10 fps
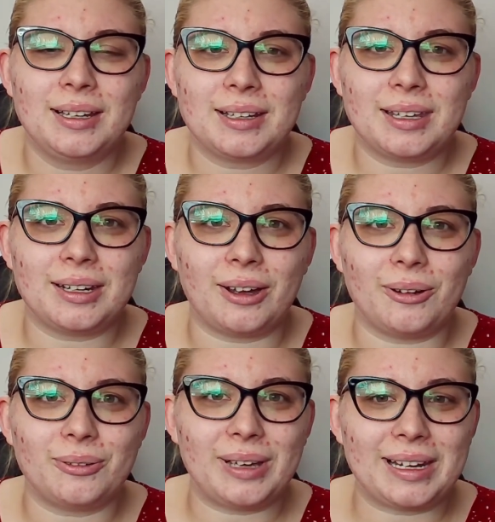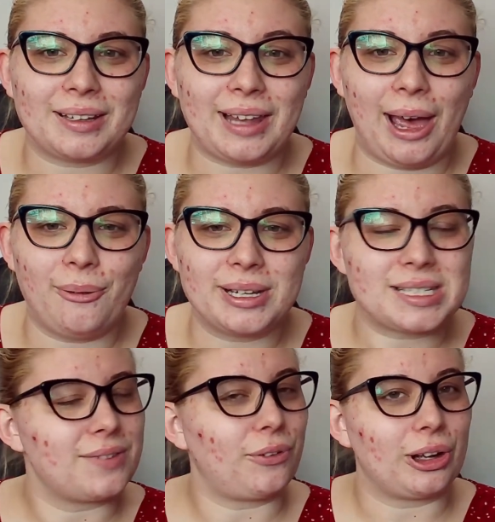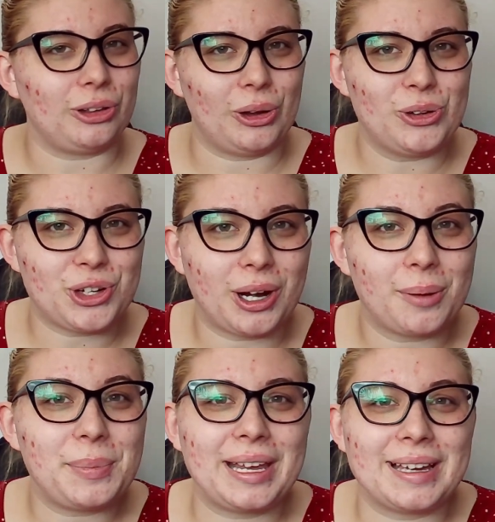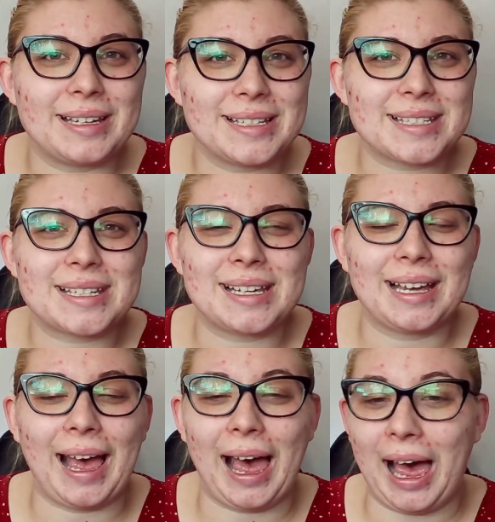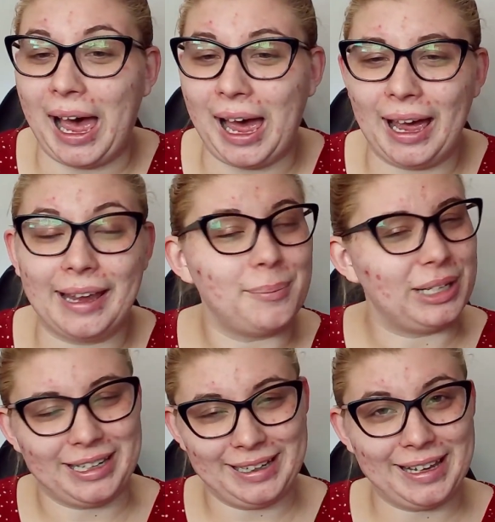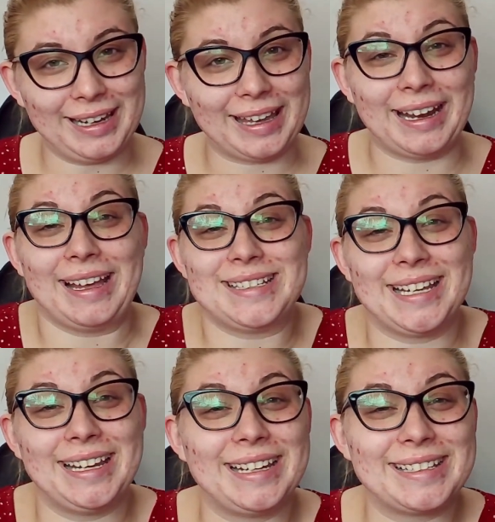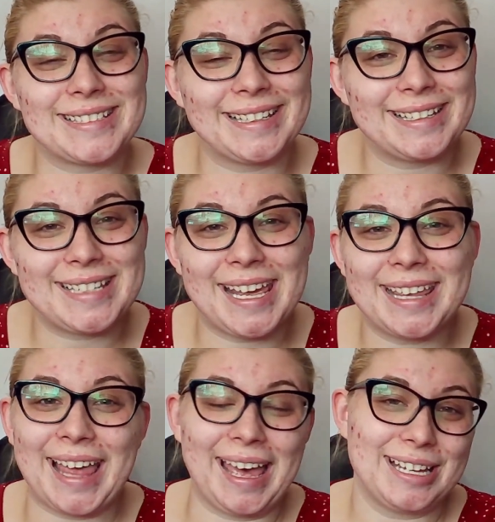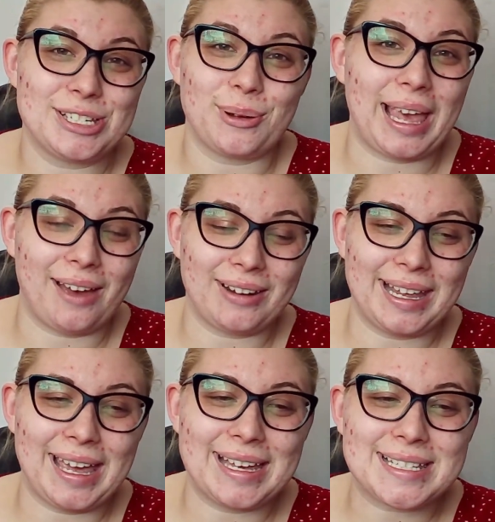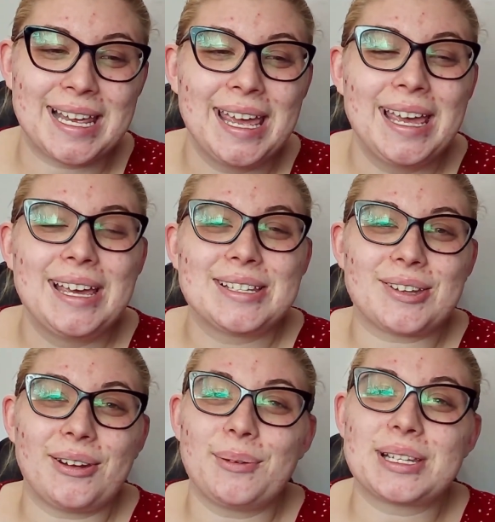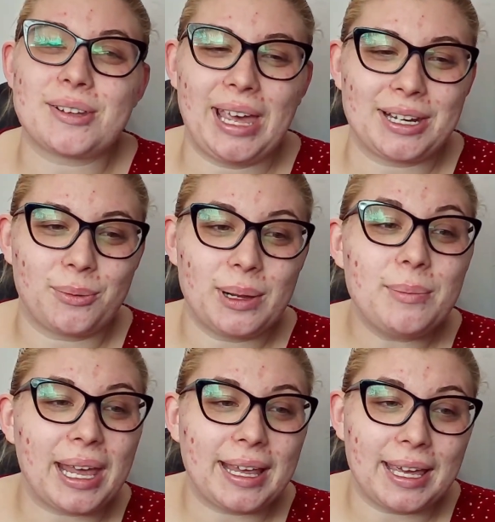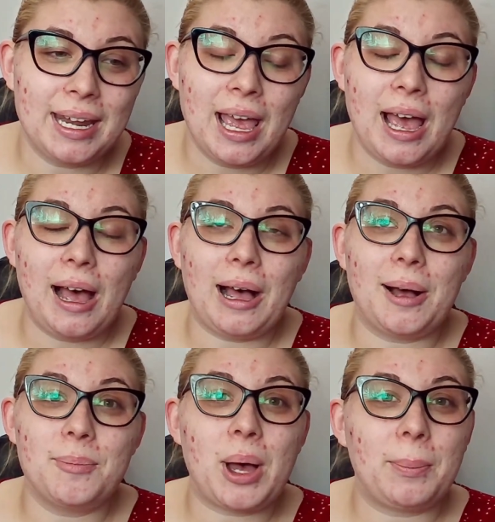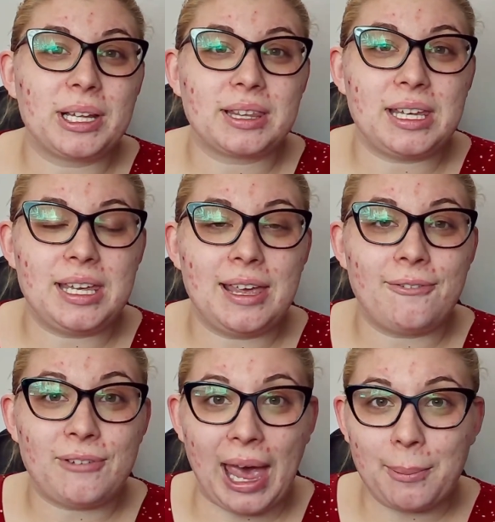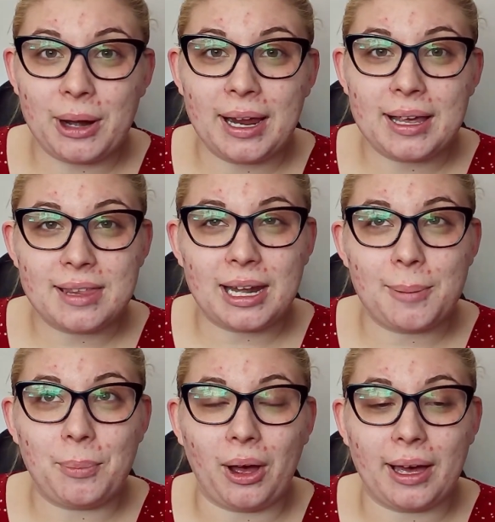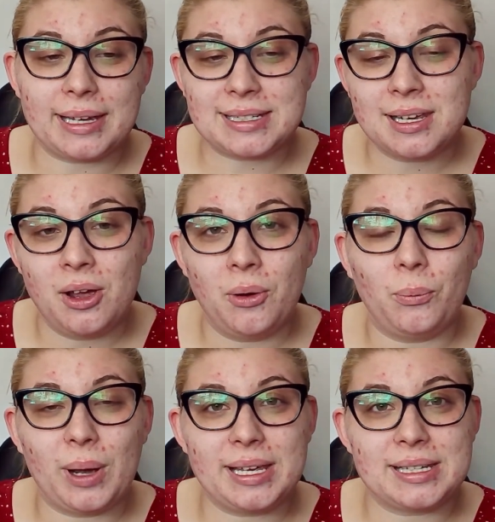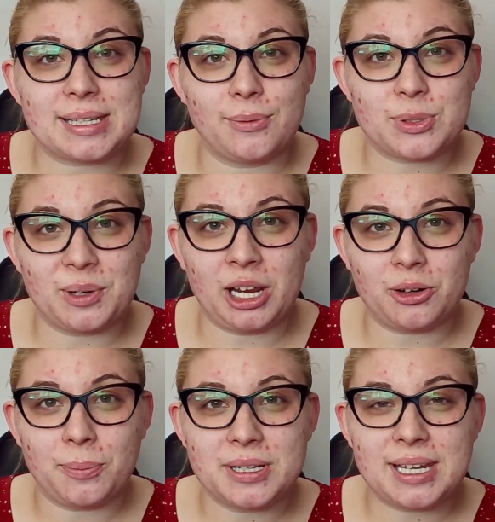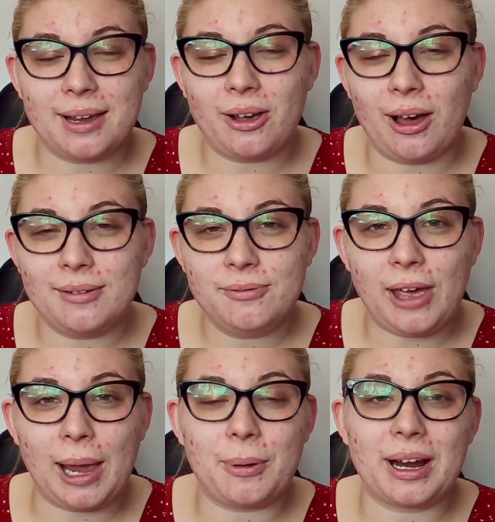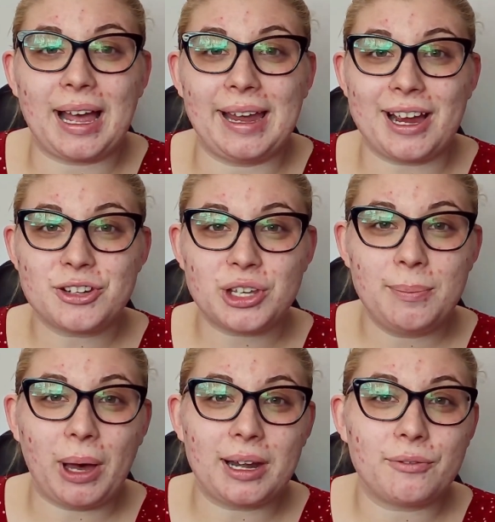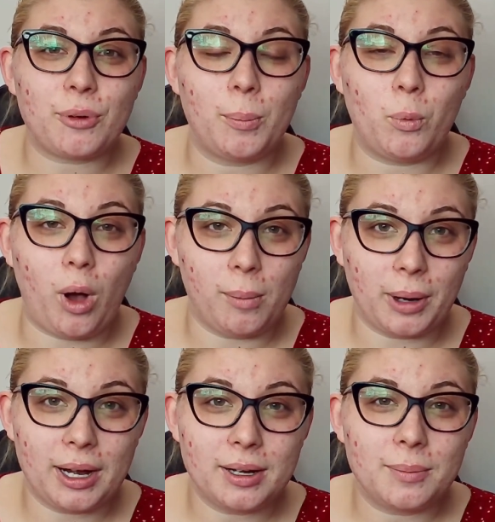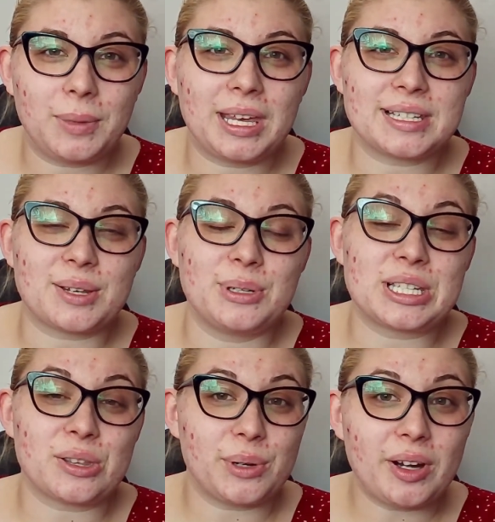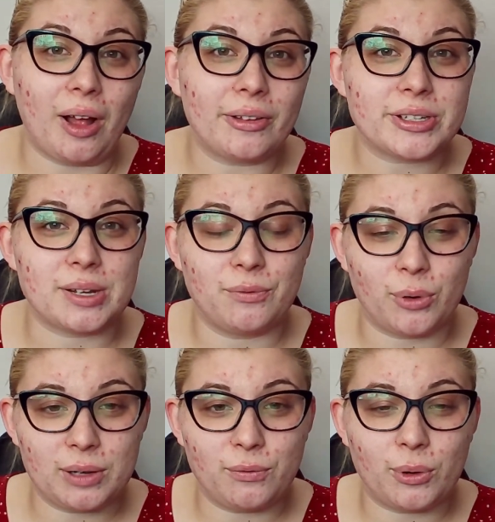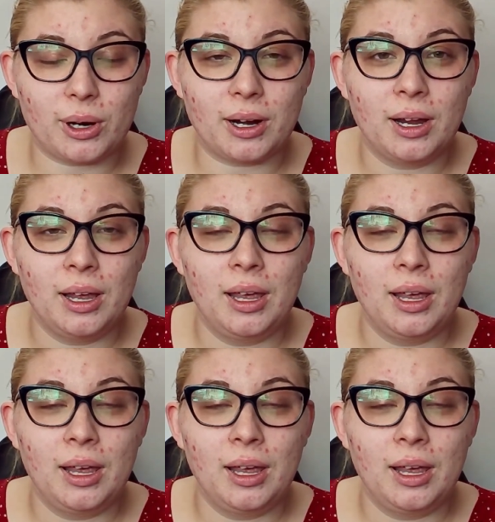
you know, an allowance for closure, because I am an idiot and I didn't take that into account, I guess. So anyway, so I had to remake it. But the fabric that I bought was 100% cotton fabric. I actually bought it from Walmart because it was $3.44,